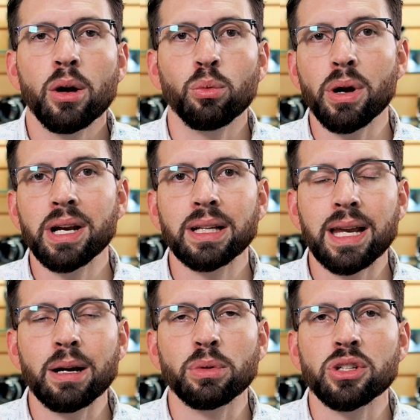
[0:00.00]
right in
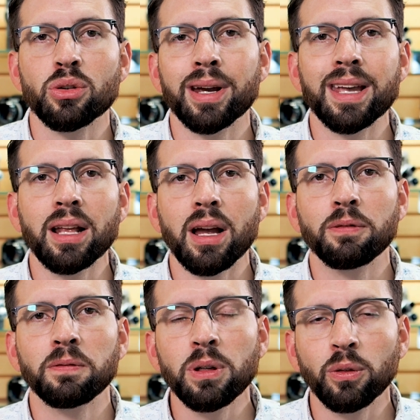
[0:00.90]
camera. So I got a
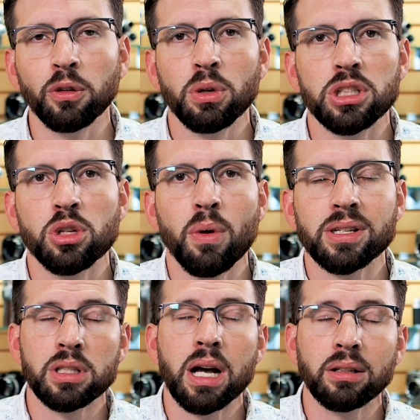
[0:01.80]
feel for what the
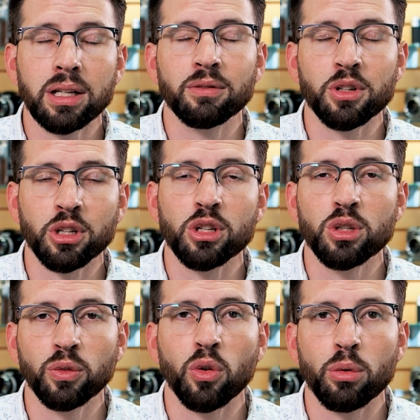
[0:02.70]
2X teleconverter could
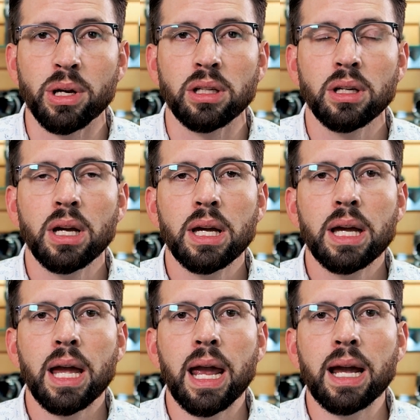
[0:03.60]
do for
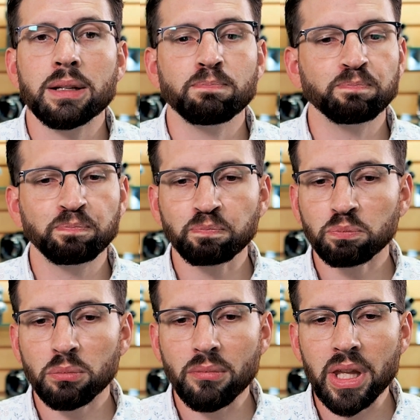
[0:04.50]
me,
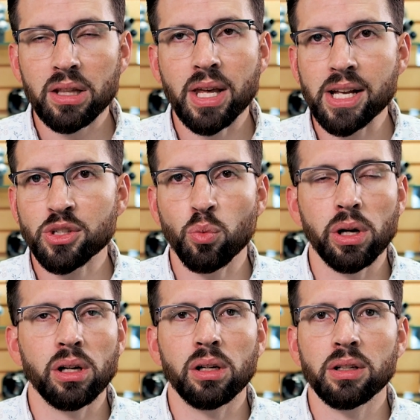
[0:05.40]
and that's
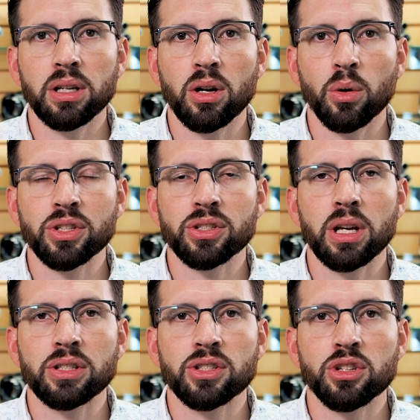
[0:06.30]
where
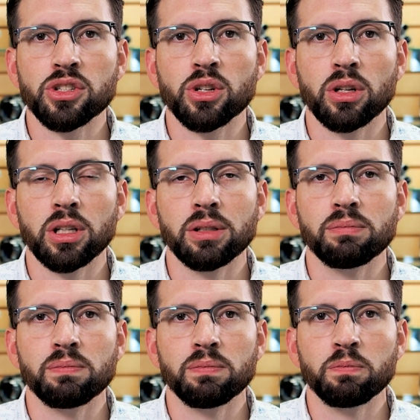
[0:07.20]
it's just gonna
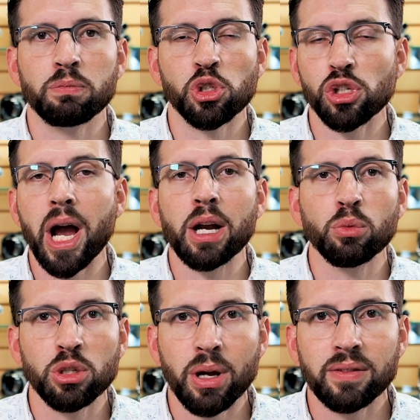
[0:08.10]
shine
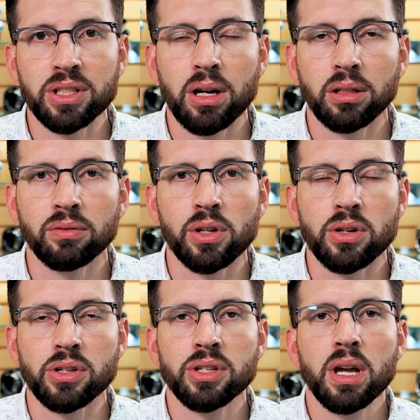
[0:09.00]
when you have the
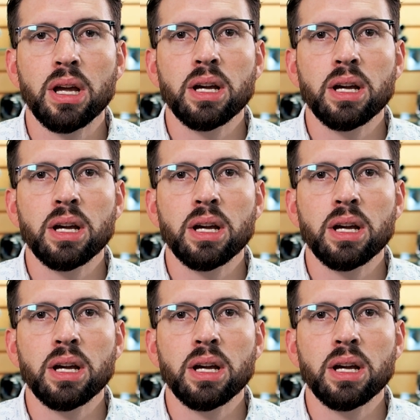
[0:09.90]
teleconverters.